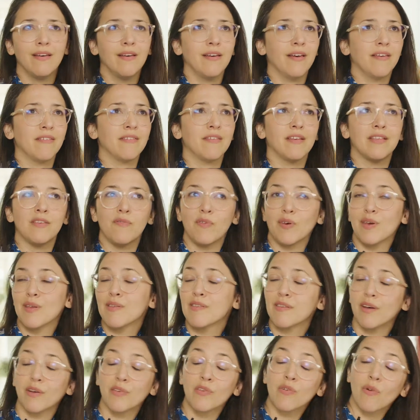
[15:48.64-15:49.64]

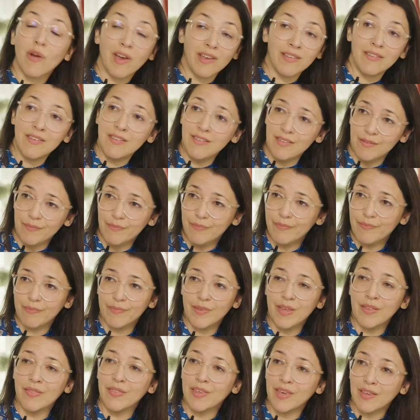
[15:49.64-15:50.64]
certificates are traded
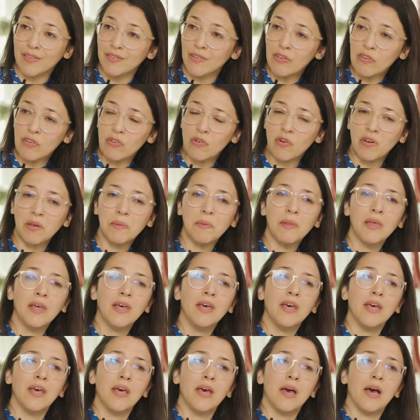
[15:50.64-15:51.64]
in the industry.
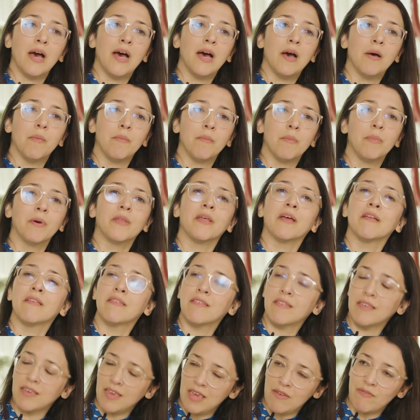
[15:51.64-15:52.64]
But
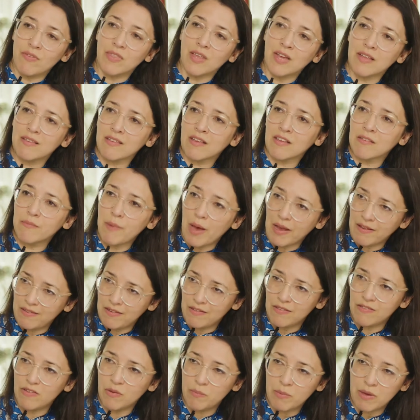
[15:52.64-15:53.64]
that's
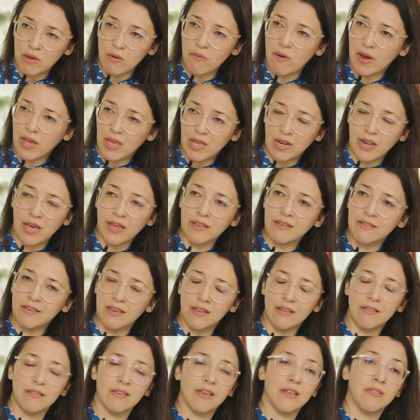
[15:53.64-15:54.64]
expected to be
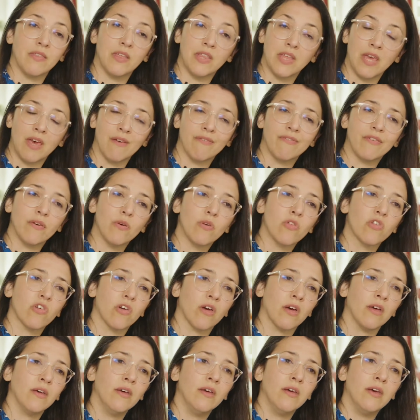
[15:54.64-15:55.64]
regulated in the near
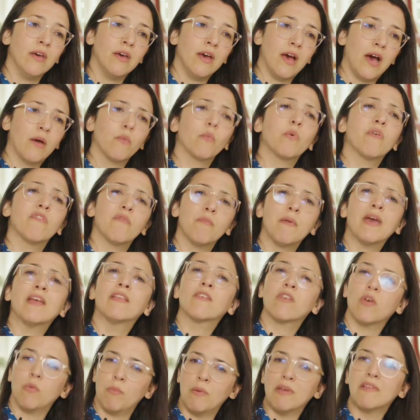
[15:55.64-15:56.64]
future, and we've
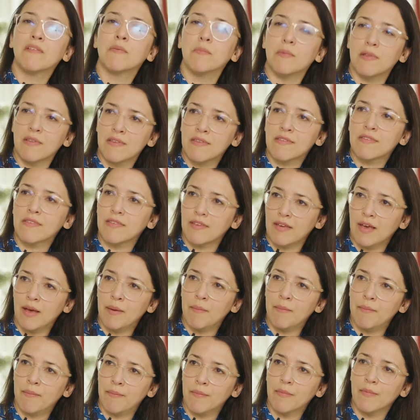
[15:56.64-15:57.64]
made commitments
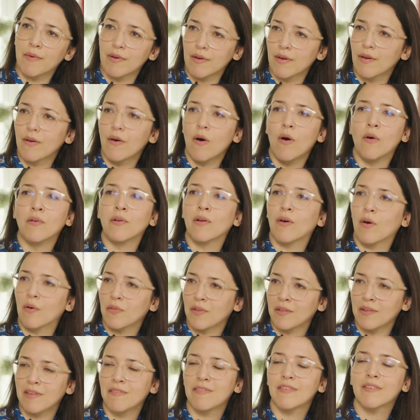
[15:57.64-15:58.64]
on
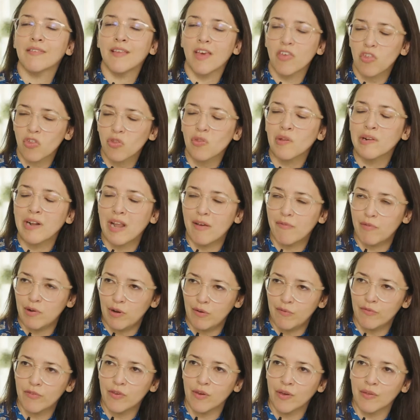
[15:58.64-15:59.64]
an international level
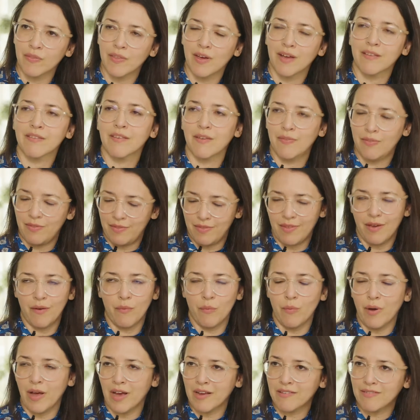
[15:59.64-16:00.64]
of doing that, and there are
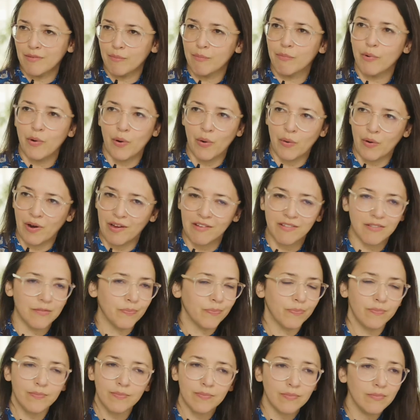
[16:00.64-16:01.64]
works in progress.
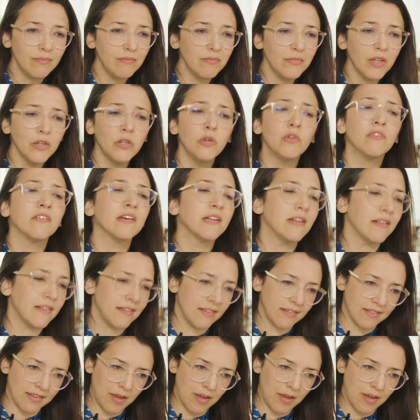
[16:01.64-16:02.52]
Utilities